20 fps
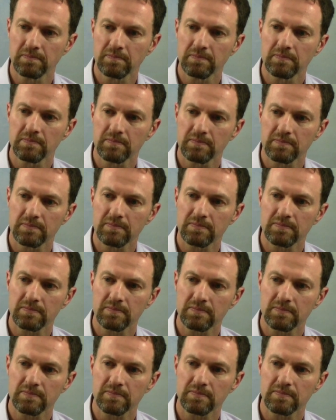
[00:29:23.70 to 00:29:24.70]

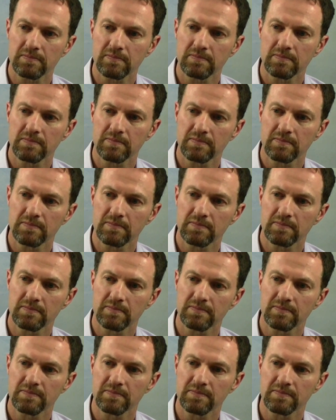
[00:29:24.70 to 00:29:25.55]
No one is speaking in this clip.